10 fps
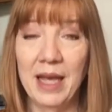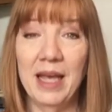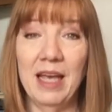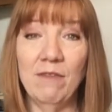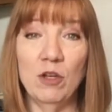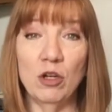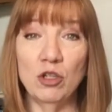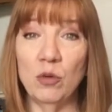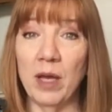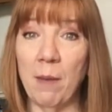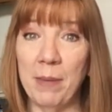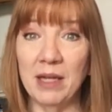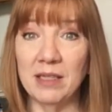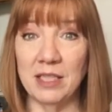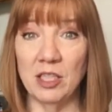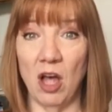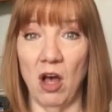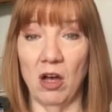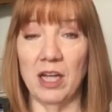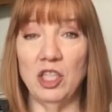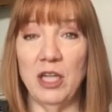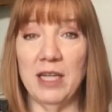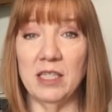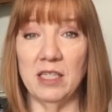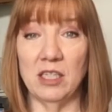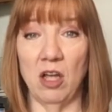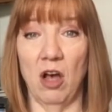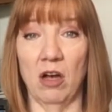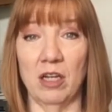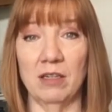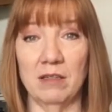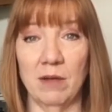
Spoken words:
If you're doing a belty song, a chesty song,